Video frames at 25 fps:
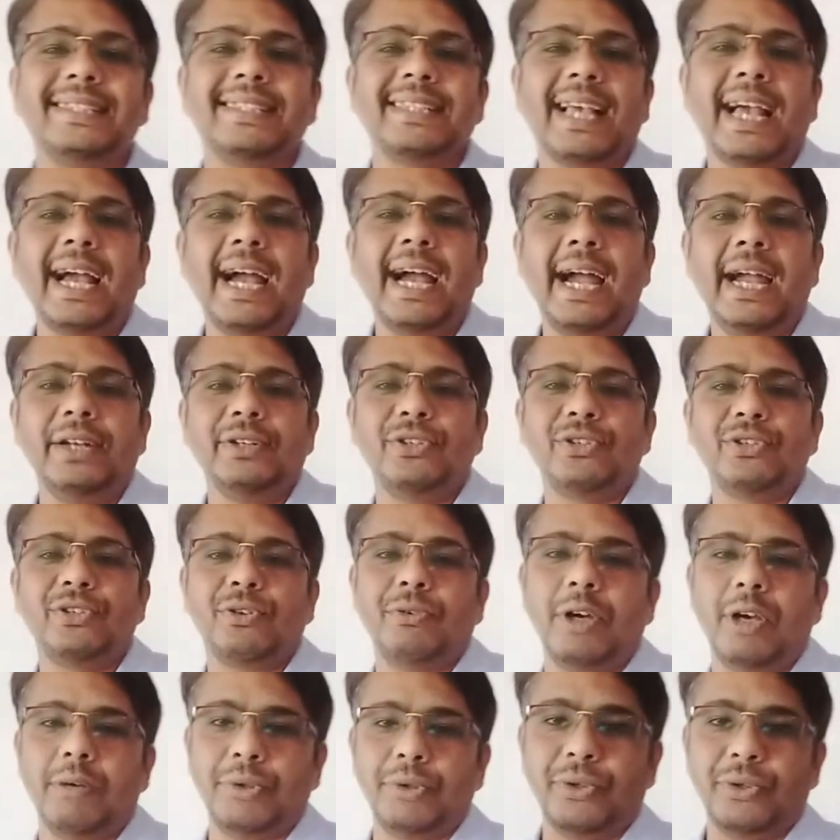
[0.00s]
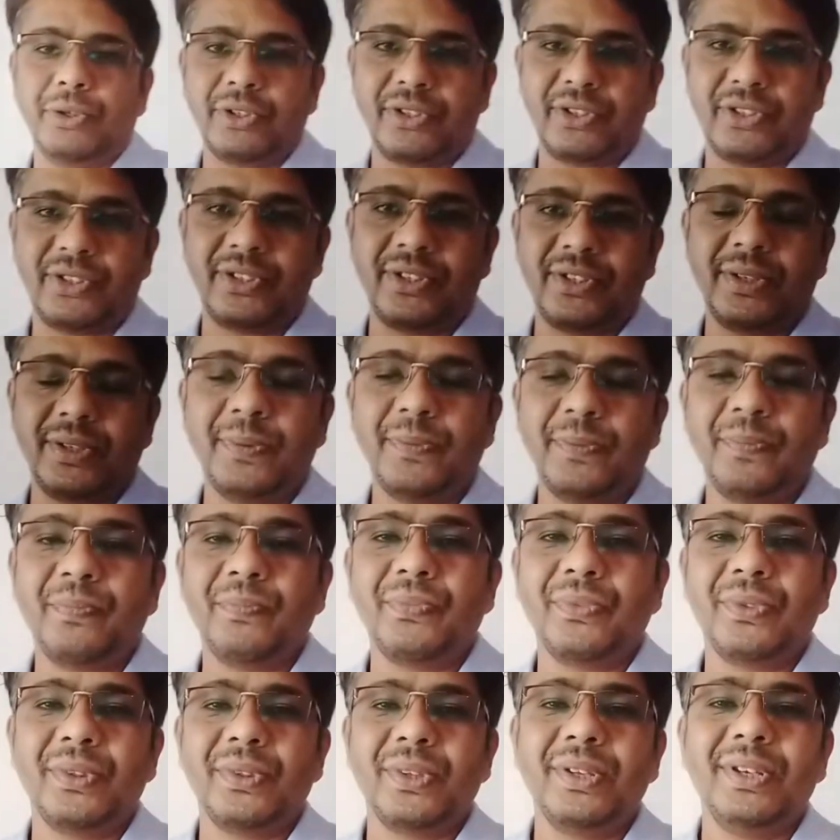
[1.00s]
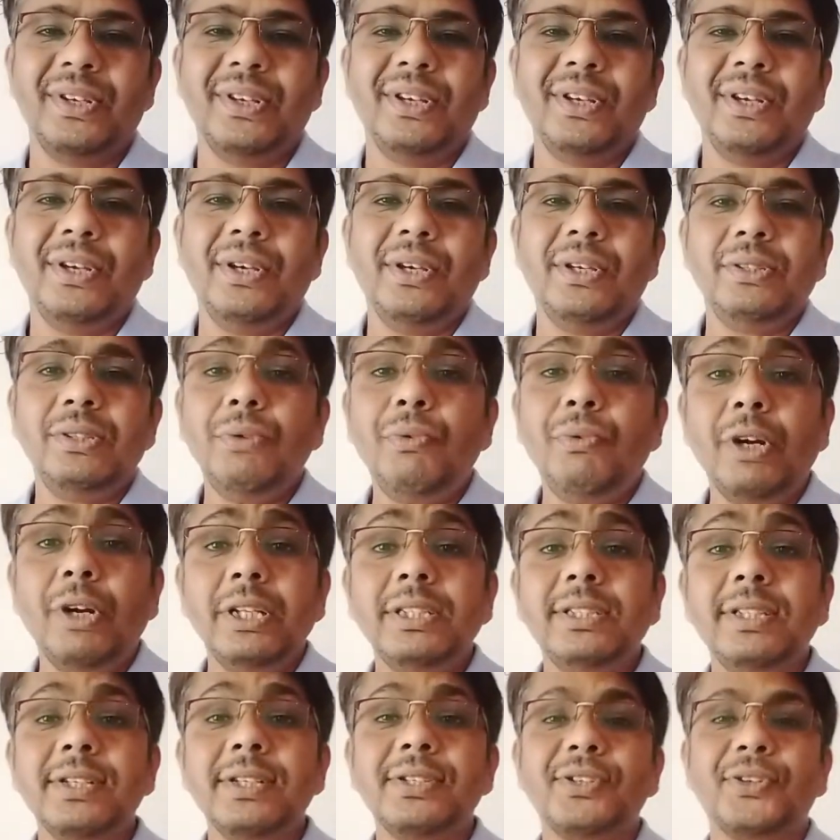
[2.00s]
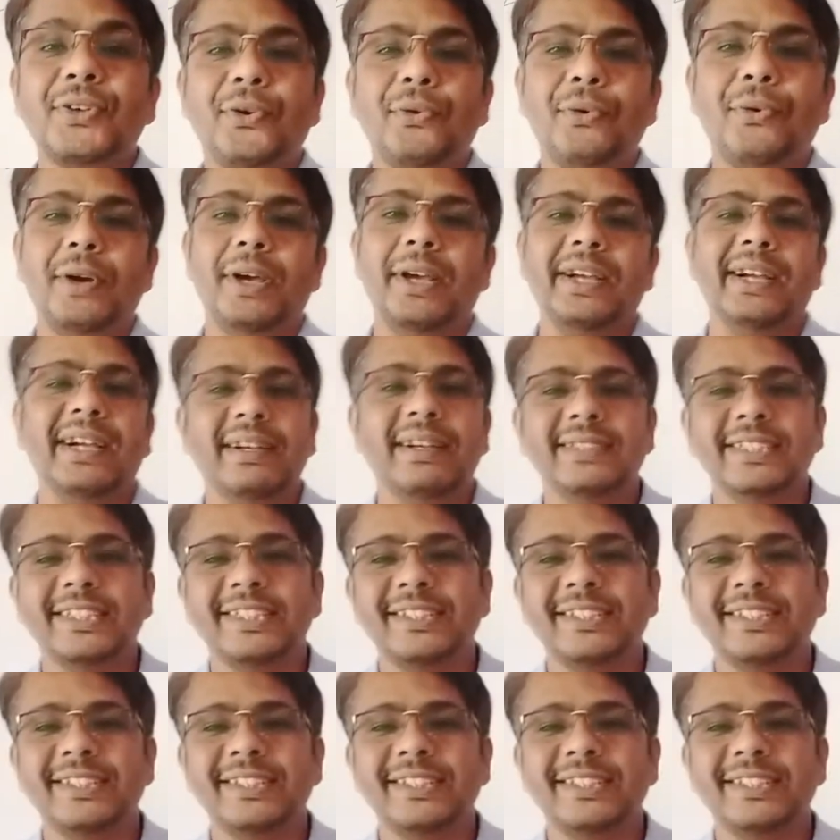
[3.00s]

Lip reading: and square roots. So what is a square?